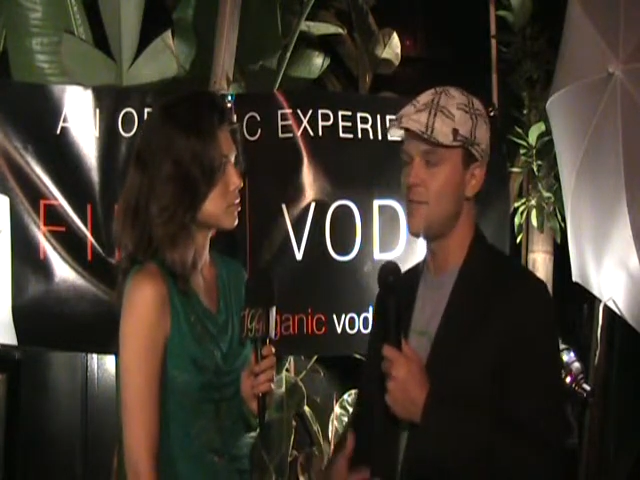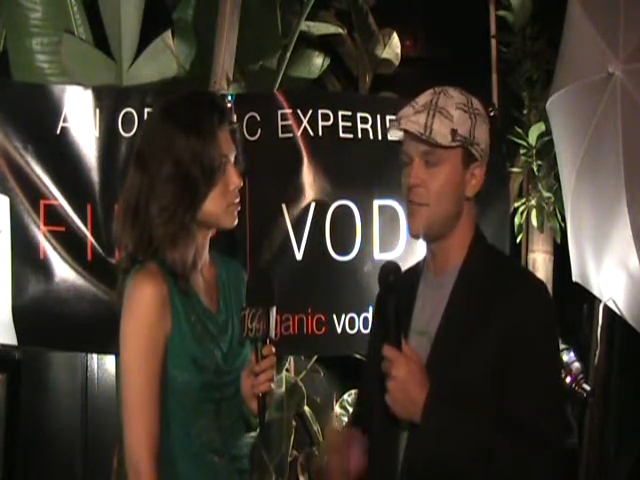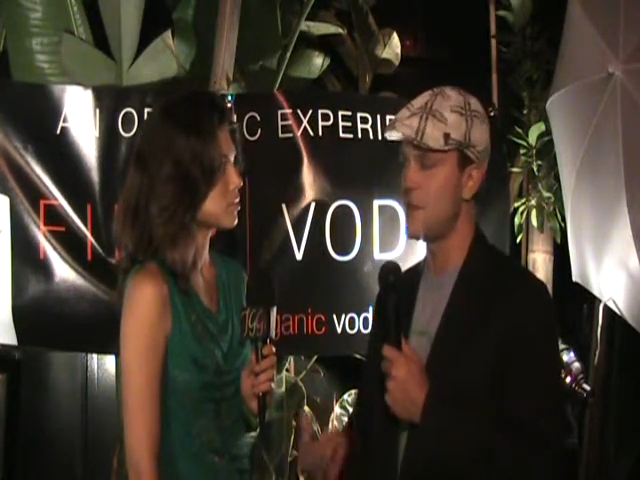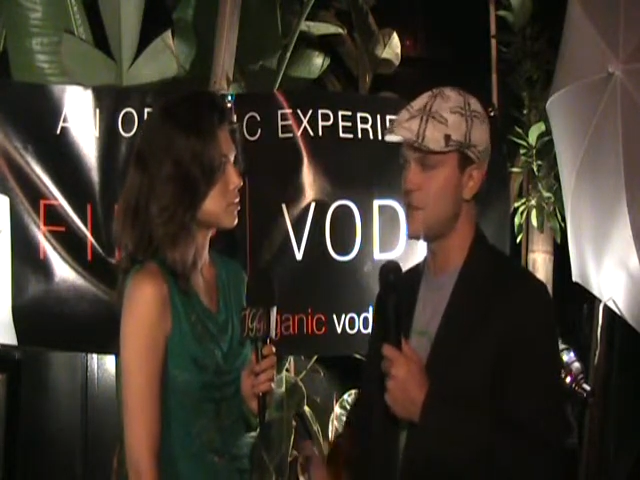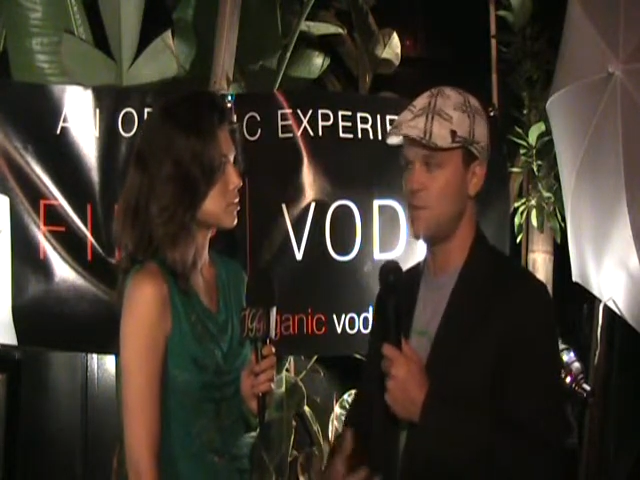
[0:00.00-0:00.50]
you
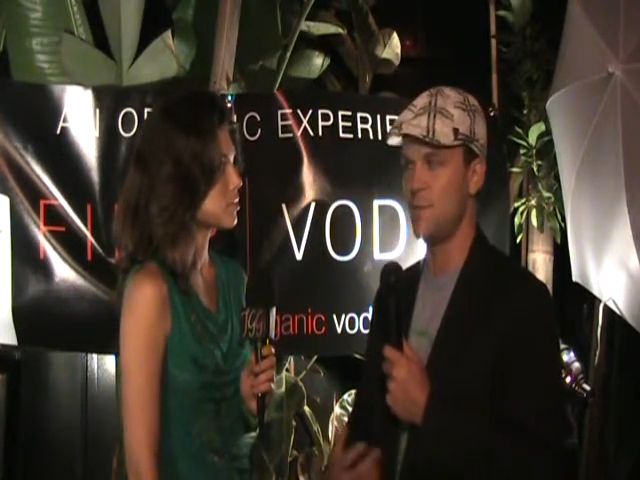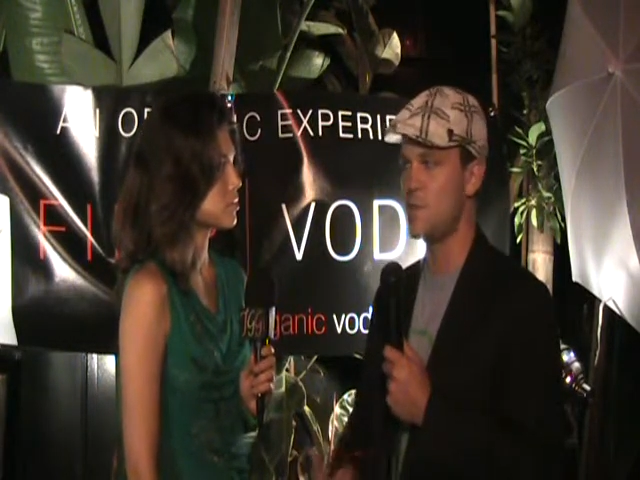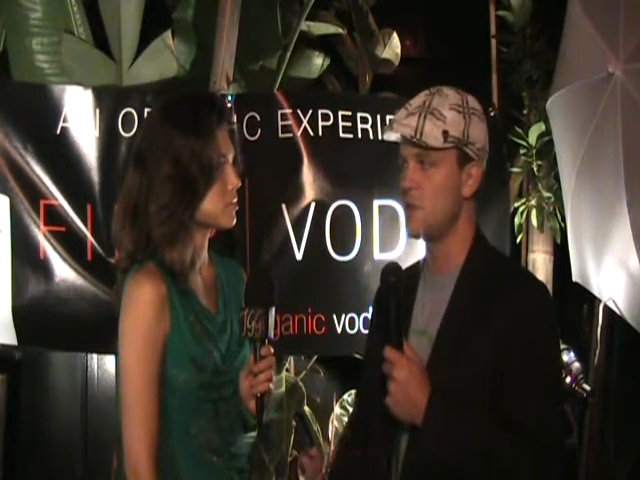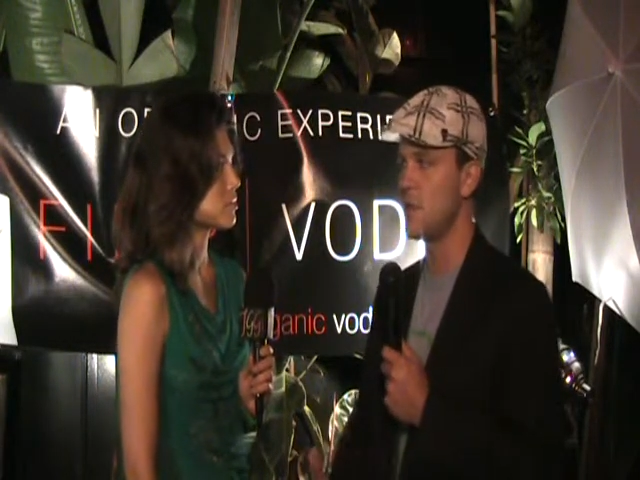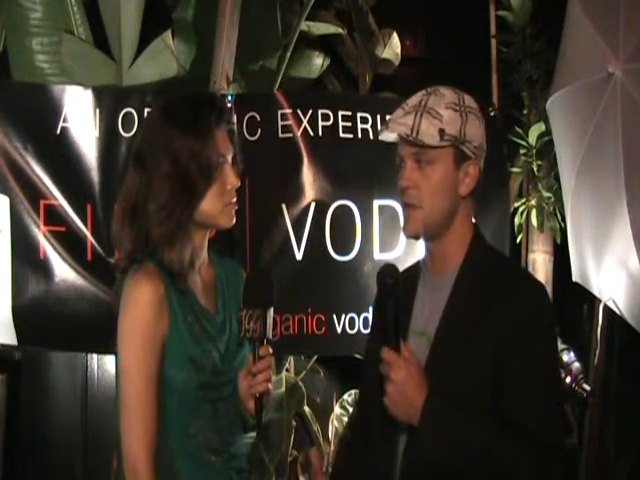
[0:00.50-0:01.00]
have millions of
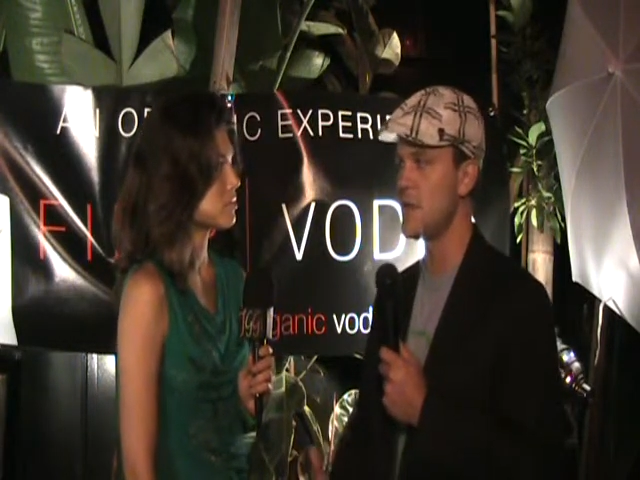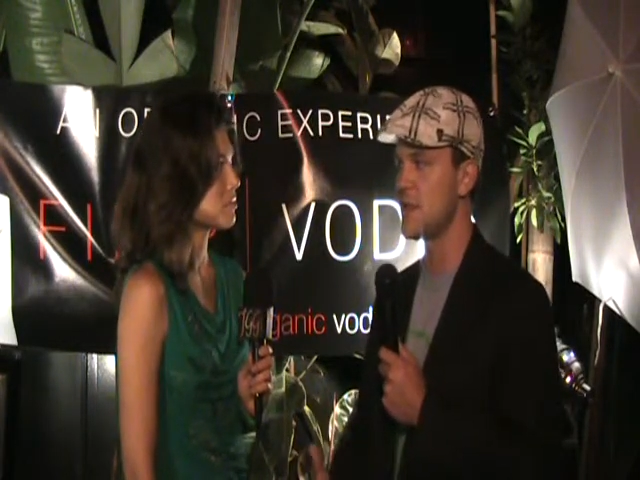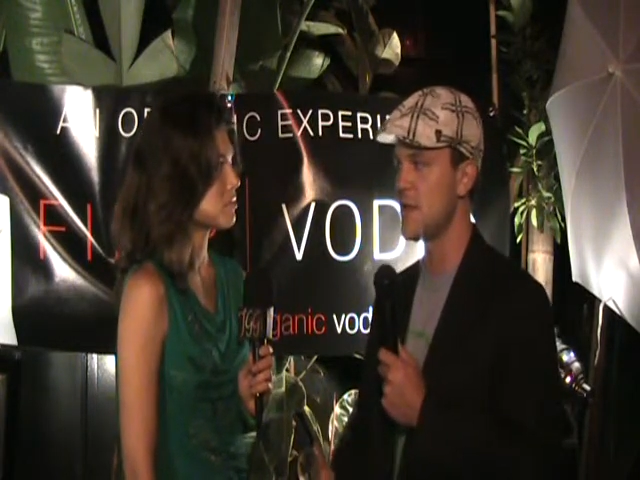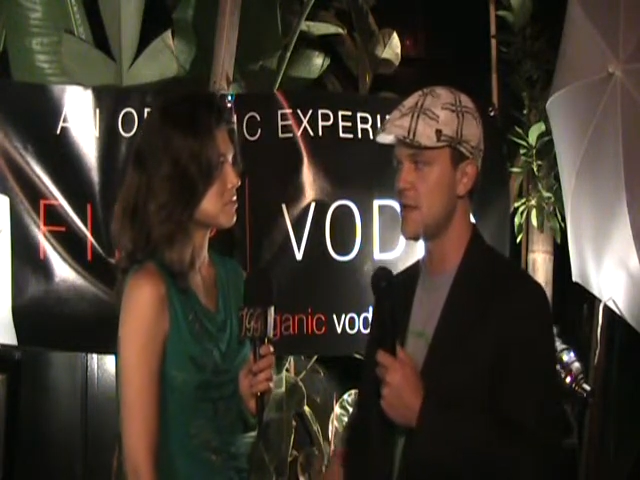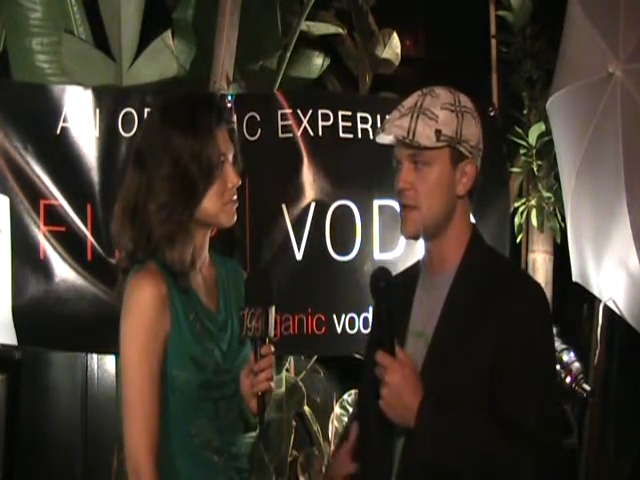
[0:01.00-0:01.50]
people doing
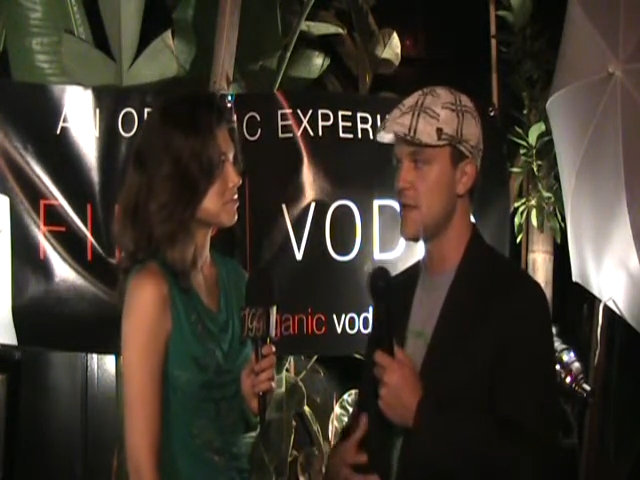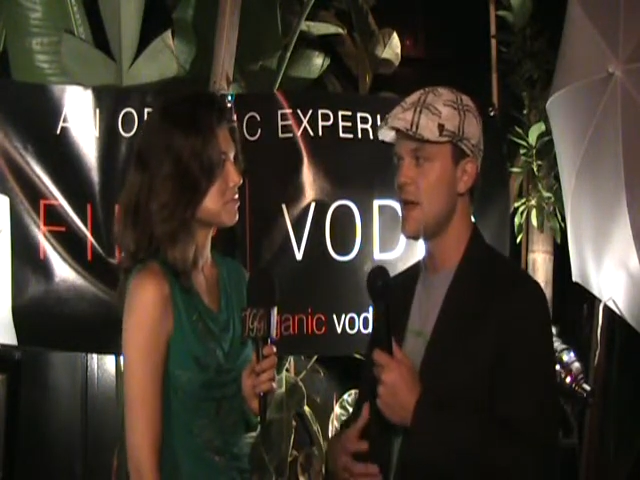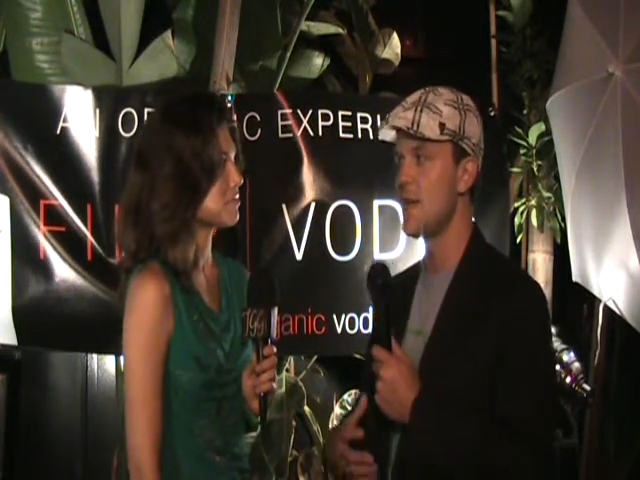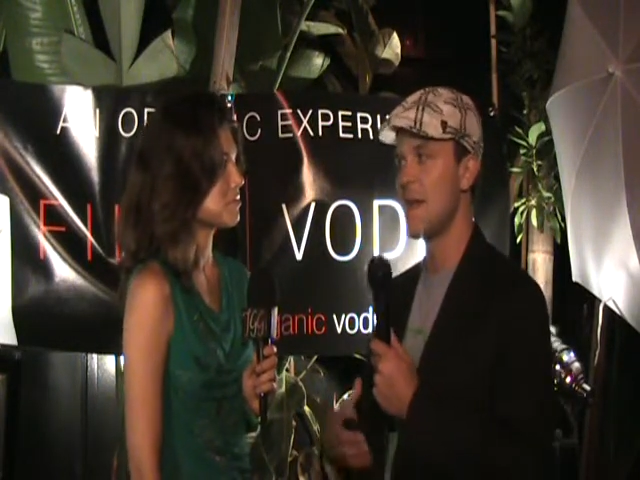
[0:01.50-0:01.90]
these things,